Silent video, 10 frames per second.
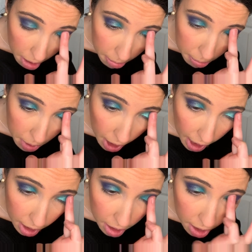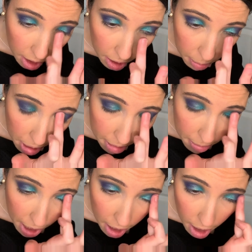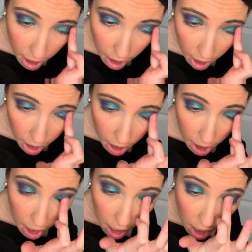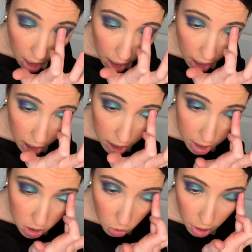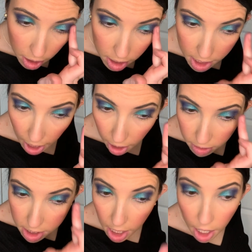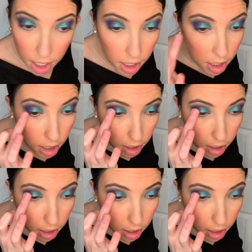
blend a little bit better towards the outside.